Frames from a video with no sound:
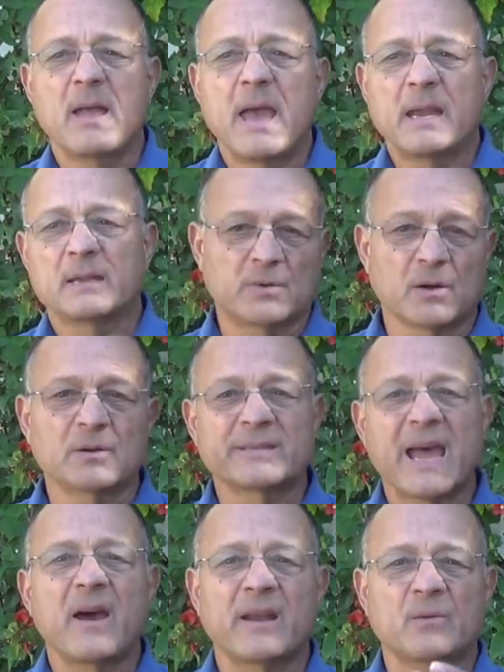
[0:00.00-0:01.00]
And it turns
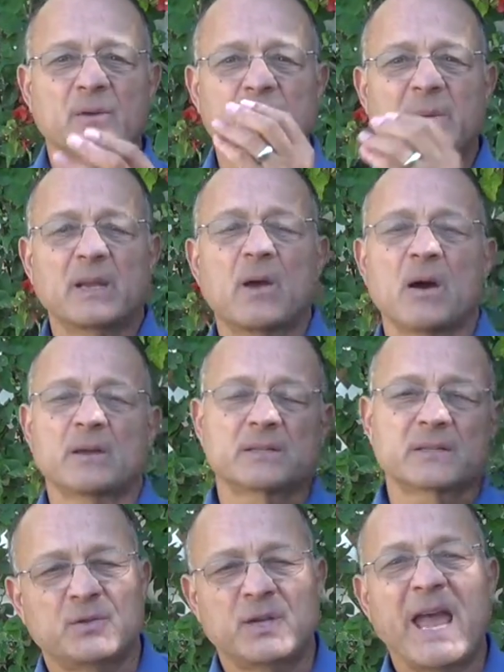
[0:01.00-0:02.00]
out it was
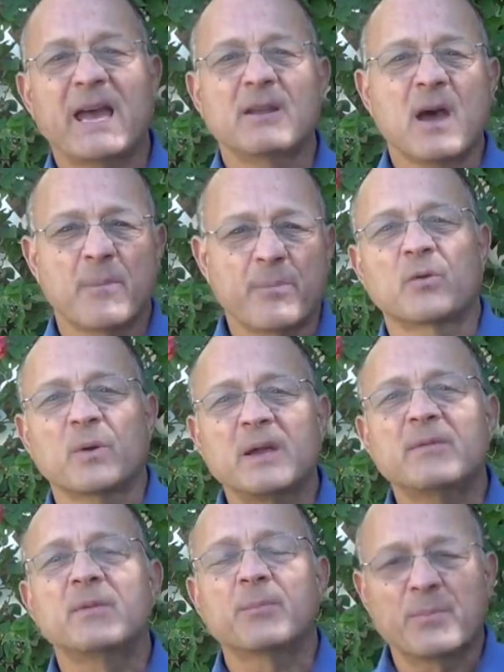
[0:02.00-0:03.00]
because she had not
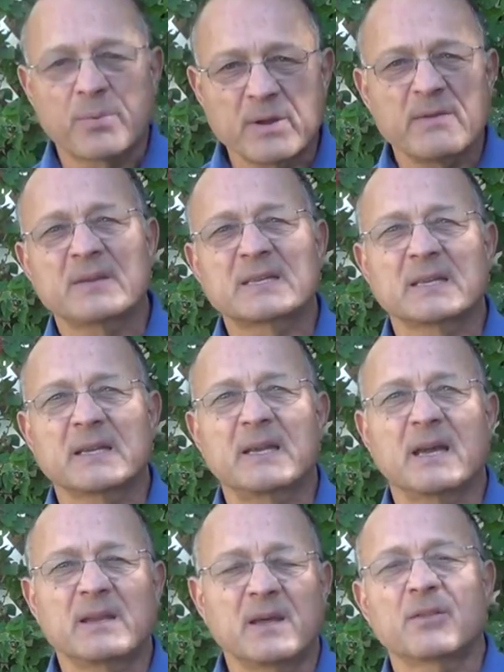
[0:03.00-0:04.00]
grieved
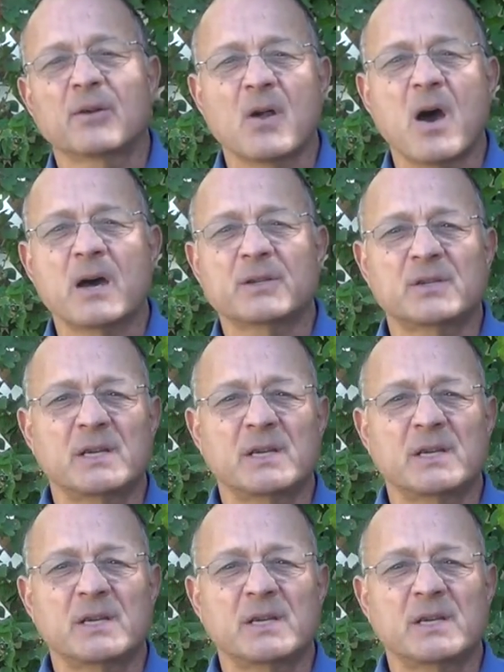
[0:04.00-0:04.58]
previously another loss.